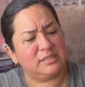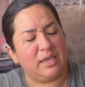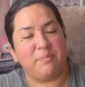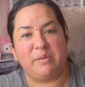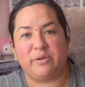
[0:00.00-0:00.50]

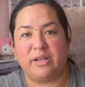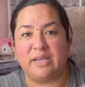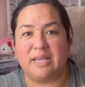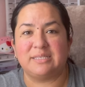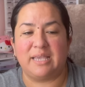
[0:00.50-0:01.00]
Yeah, beaver
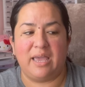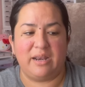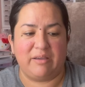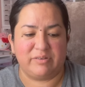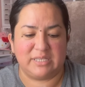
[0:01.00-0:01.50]
nuggets, and
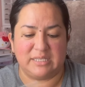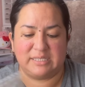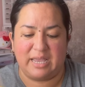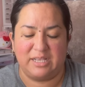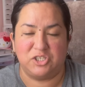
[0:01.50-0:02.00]
ever since
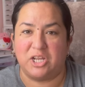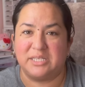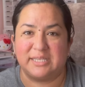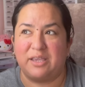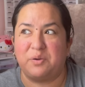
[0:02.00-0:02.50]
then
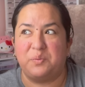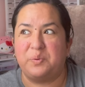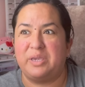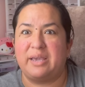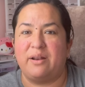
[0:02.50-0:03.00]
Johnny's like,
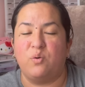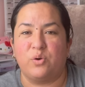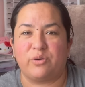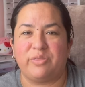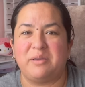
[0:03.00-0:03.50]
we gotta
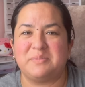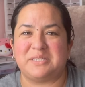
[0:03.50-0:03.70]
order them.